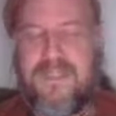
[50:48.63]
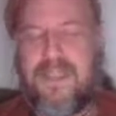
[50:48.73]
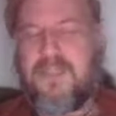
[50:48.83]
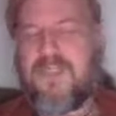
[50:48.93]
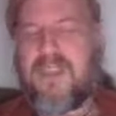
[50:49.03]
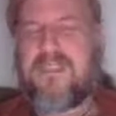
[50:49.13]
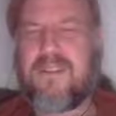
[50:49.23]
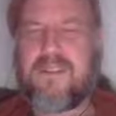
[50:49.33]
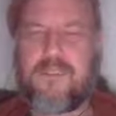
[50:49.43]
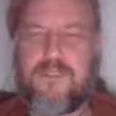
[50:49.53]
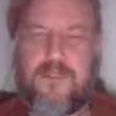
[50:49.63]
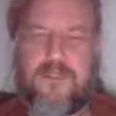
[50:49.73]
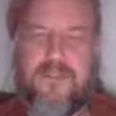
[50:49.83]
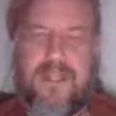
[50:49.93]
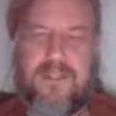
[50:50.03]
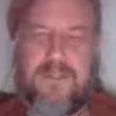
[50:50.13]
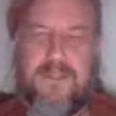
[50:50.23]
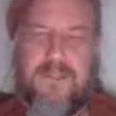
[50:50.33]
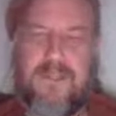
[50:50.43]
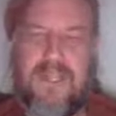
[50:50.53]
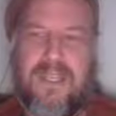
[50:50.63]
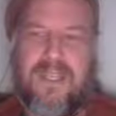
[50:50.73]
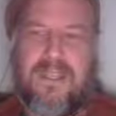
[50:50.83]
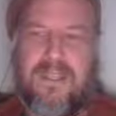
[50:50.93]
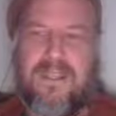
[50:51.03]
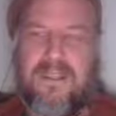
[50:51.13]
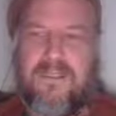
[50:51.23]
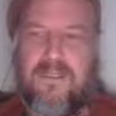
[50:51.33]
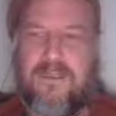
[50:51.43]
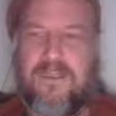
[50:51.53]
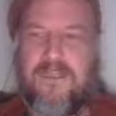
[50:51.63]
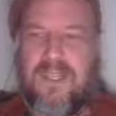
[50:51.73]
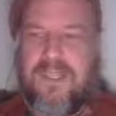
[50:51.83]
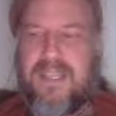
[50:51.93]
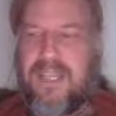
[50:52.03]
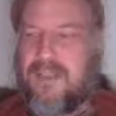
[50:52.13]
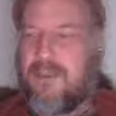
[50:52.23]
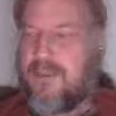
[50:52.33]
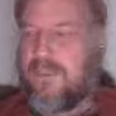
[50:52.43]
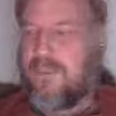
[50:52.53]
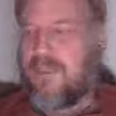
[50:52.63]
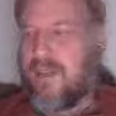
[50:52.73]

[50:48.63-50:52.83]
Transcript: set theory and truth values. You understand categories of